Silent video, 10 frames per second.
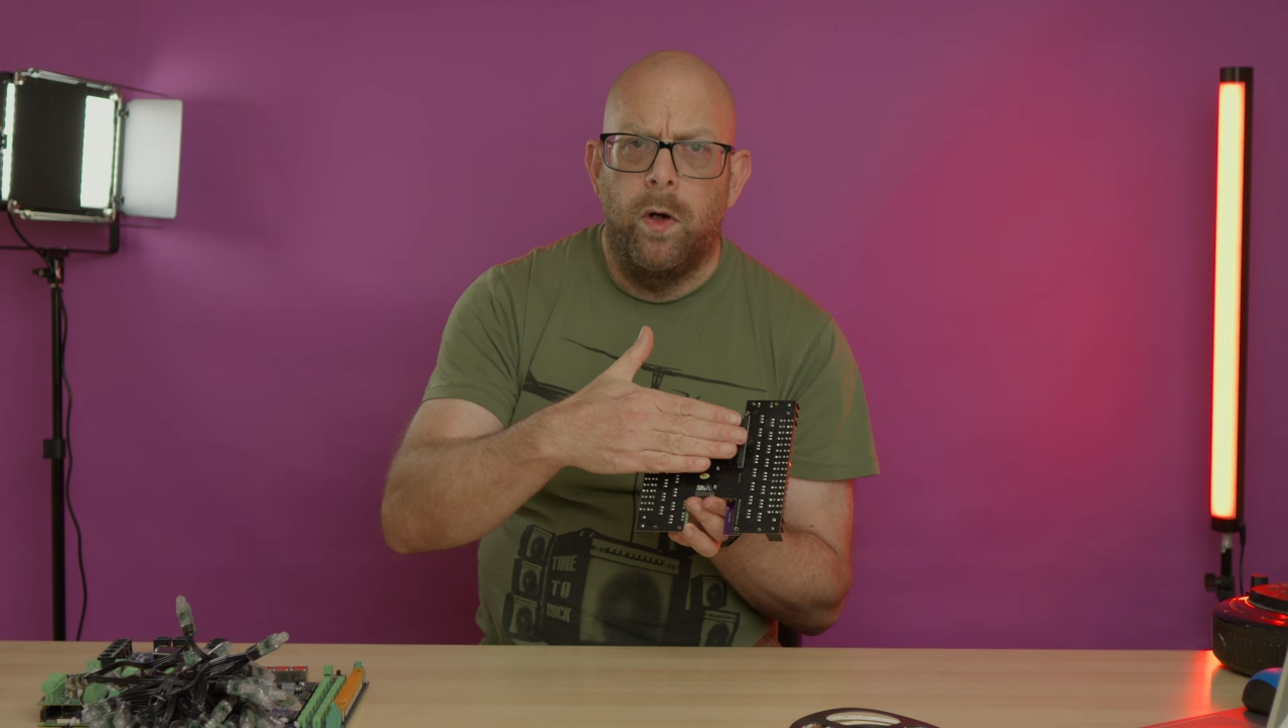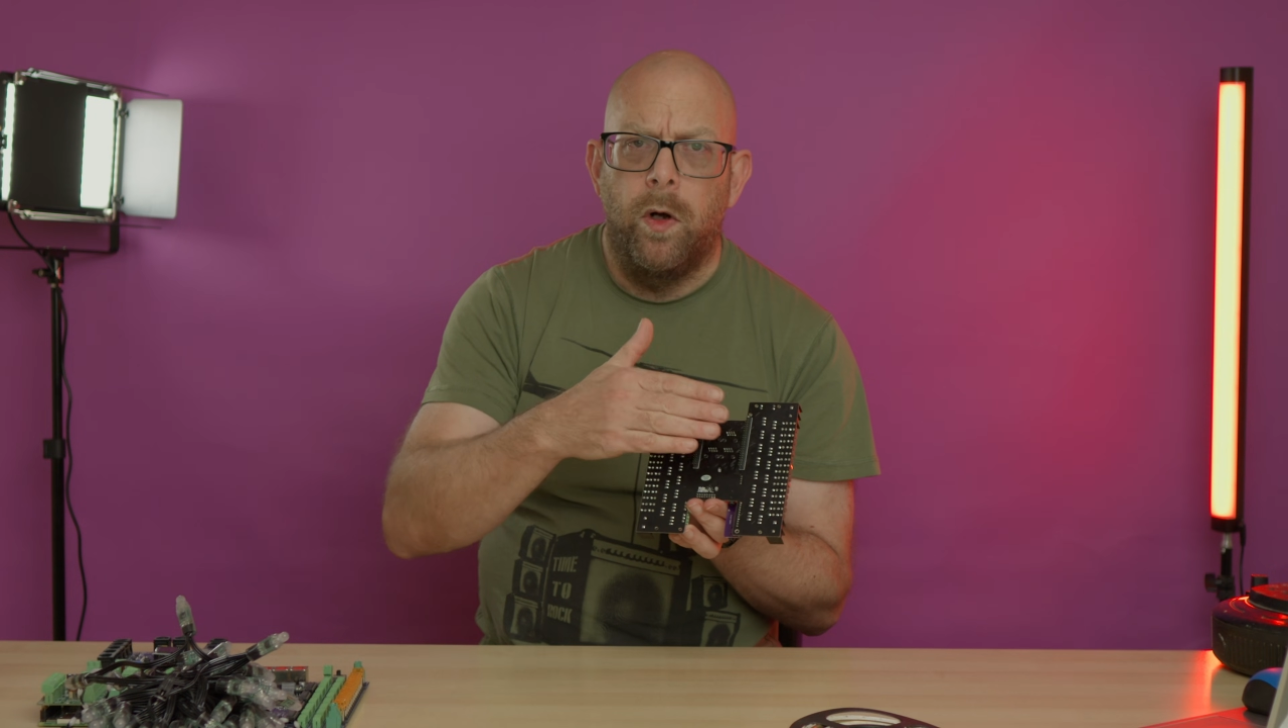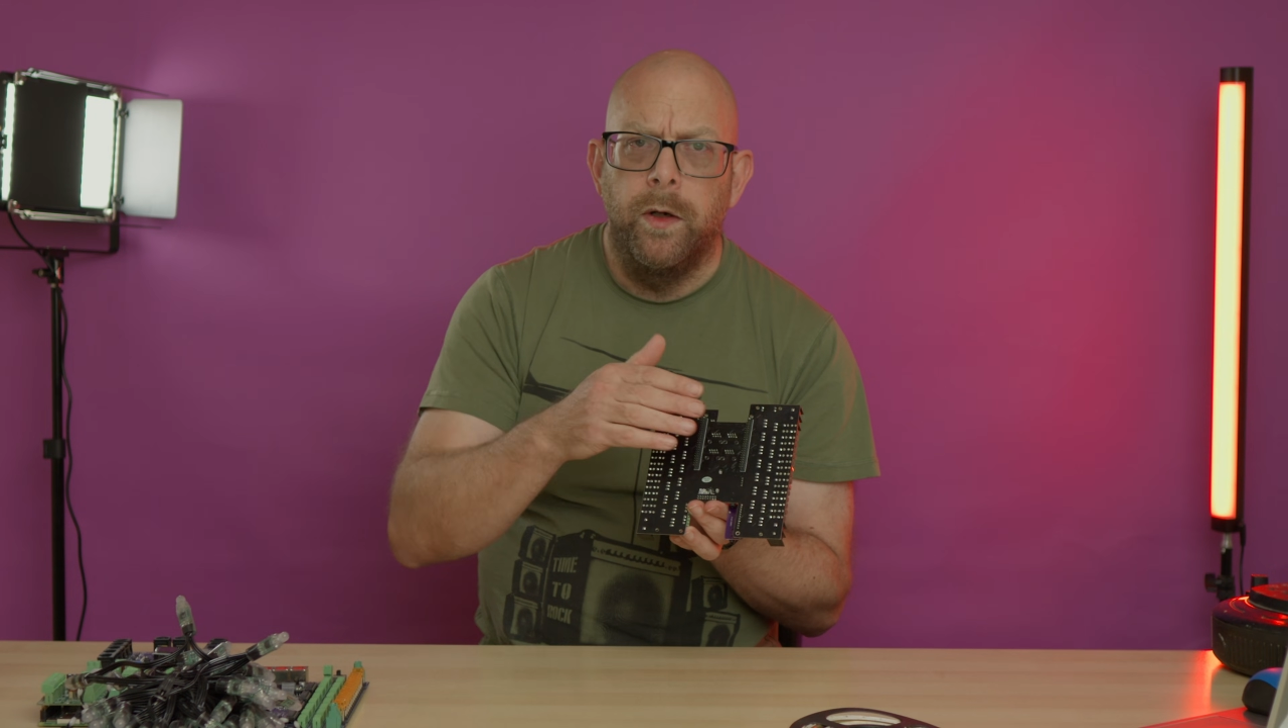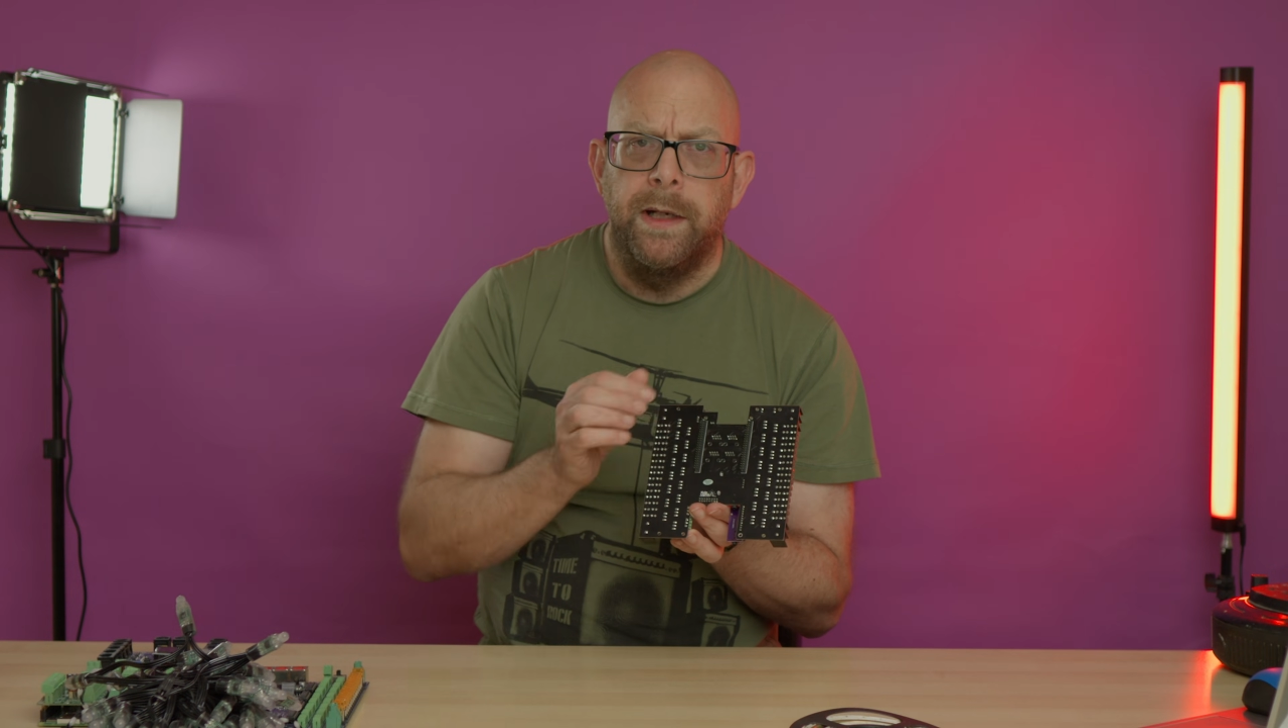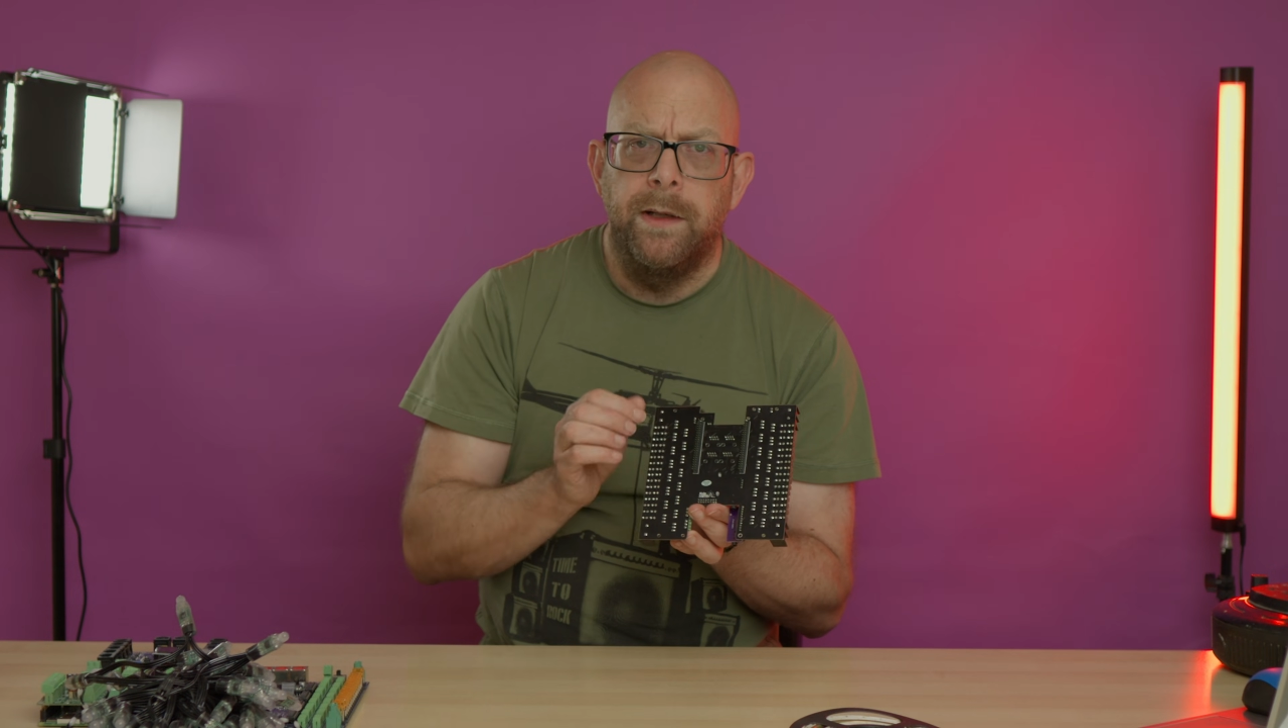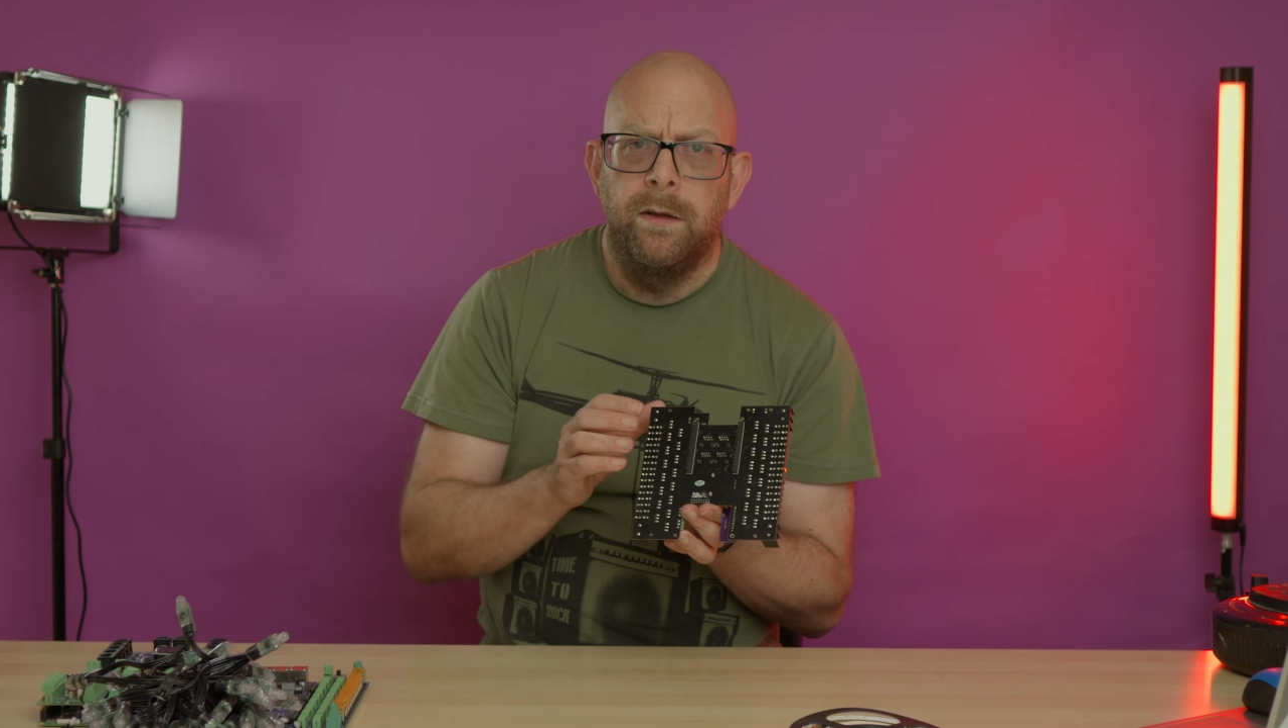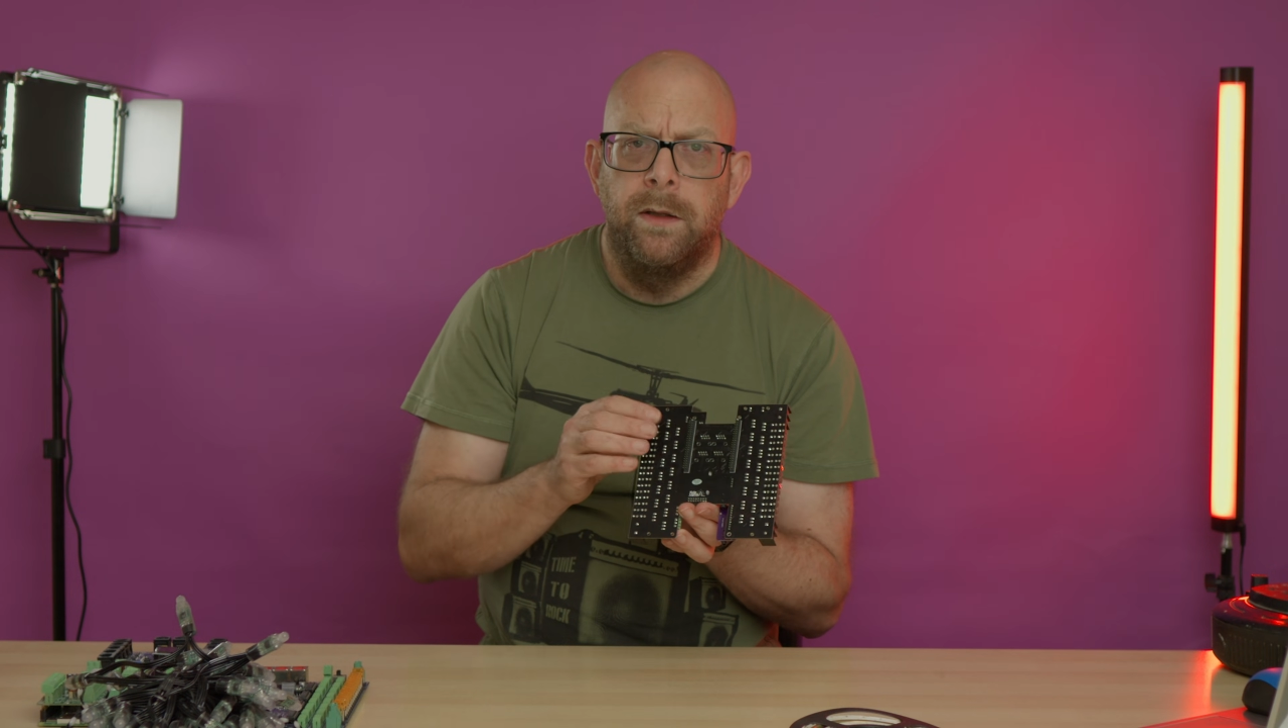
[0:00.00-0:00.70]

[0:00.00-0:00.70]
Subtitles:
on a